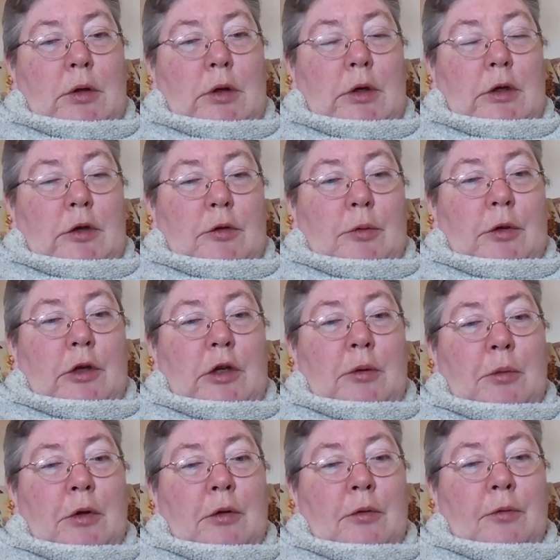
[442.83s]
at
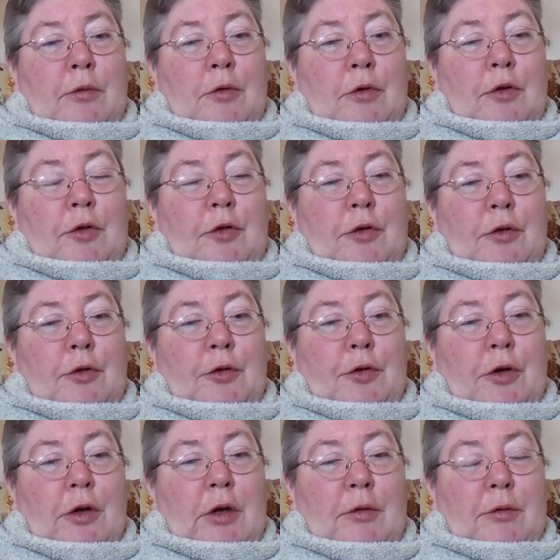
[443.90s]
21 Forest Hills
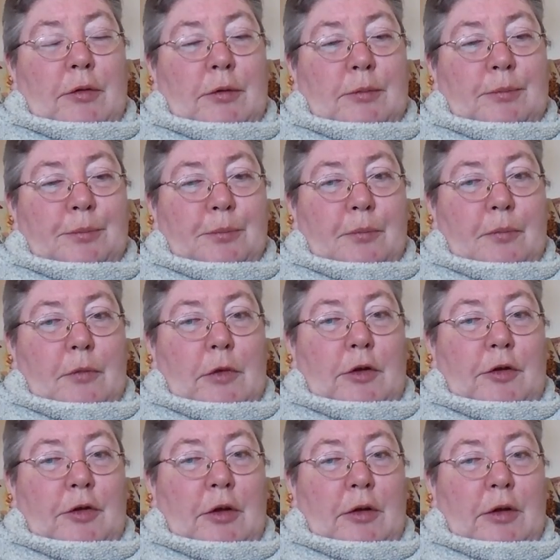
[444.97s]
Drive,
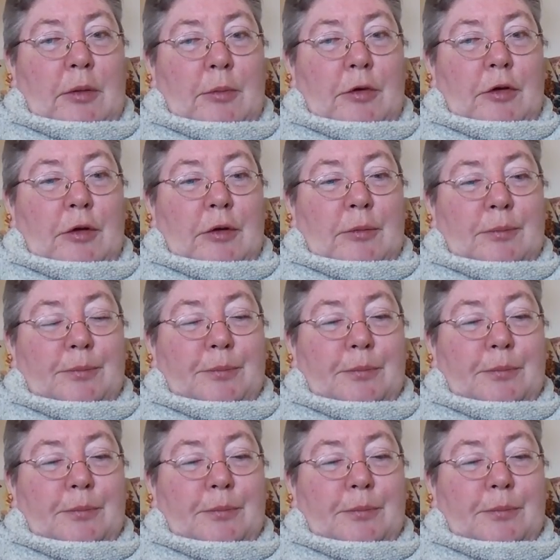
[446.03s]
Southampton,